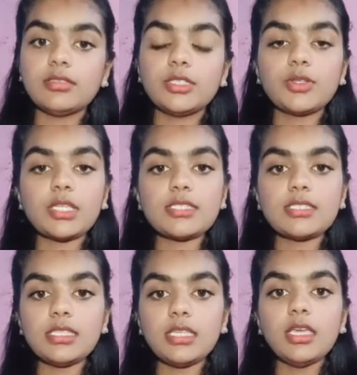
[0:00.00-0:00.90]
You can
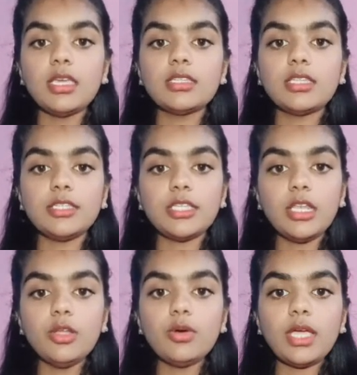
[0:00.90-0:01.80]
see the
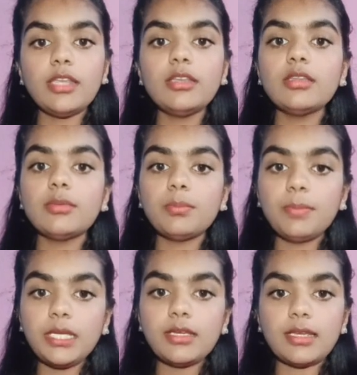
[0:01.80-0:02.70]
yellow and
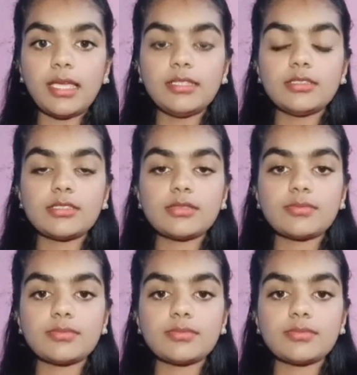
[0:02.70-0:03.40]
pink lines.